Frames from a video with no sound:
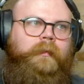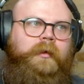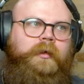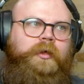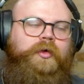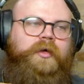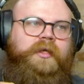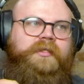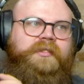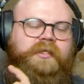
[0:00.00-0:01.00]
you
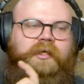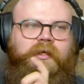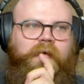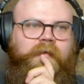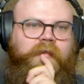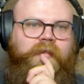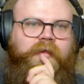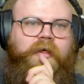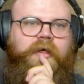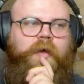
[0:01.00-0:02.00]
can see the
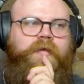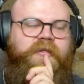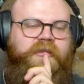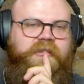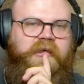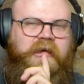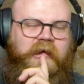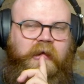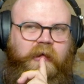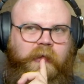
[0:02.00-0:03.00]
Go desync
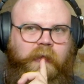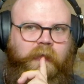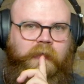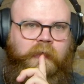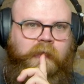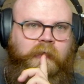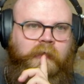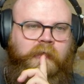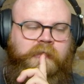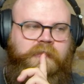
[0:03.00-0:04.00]
in
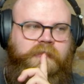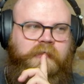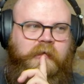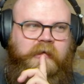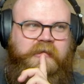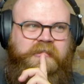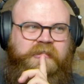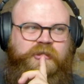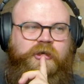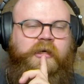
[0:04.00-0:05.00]
it's
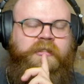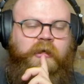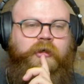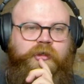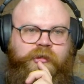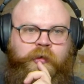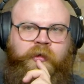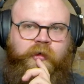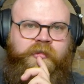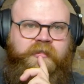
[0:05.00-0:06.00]
just under two
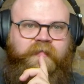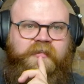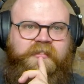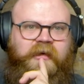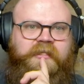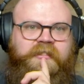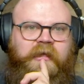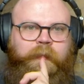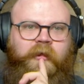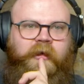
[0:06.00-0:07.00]
thirds of the sets
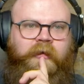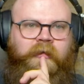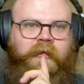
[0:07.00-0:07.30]
they played